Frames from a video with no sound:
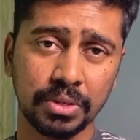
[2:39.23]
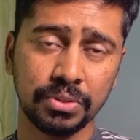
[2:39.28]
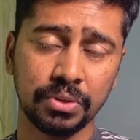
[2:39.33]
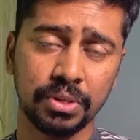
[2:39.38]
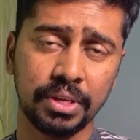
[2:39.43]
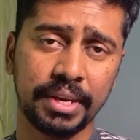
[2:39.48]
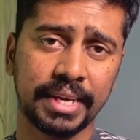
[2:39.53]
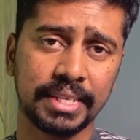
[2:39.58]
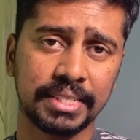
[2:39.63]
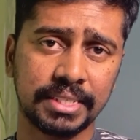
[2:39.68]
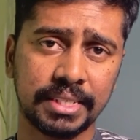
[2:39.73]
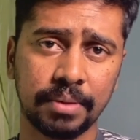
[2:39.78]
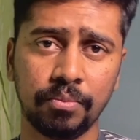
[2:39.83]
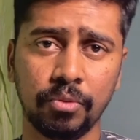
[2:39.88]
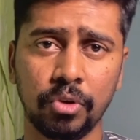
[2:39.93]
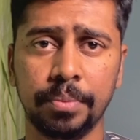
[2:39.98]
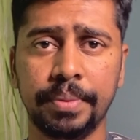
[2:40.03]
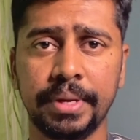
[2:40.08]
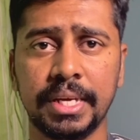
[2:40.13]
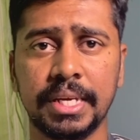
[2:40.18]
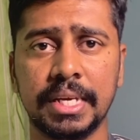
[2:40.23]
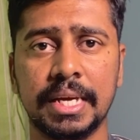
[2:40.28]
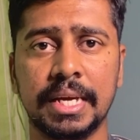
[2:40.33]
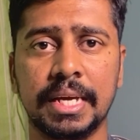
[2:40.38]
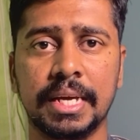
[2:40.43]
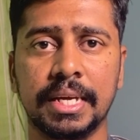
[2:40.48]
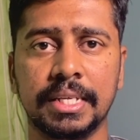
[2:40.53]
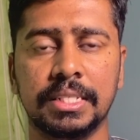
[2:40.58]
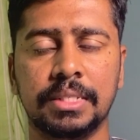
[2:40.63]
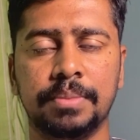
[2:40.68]
So the next tip would be
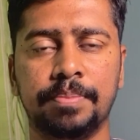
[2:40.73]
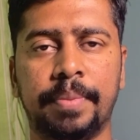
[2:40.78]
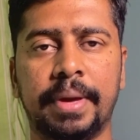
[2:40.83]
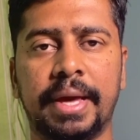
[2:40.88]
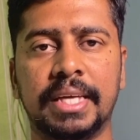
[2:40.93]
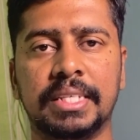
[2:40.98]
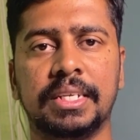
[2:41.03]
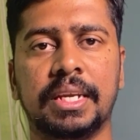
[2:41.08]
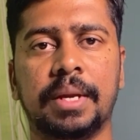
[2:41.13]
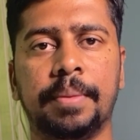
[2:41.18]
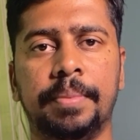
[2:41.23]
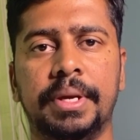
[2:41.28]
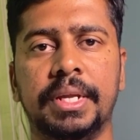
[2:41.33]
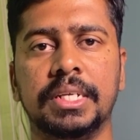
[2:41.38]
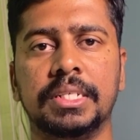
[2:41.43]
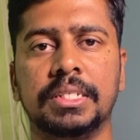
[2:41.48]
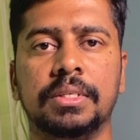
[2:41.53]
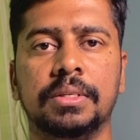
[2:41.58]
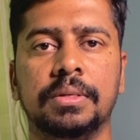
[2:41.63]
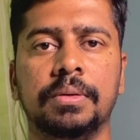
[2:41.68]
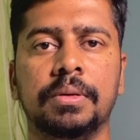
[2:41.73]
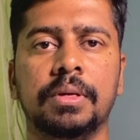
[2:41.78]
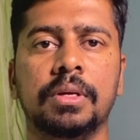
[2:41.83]
spaced repetition.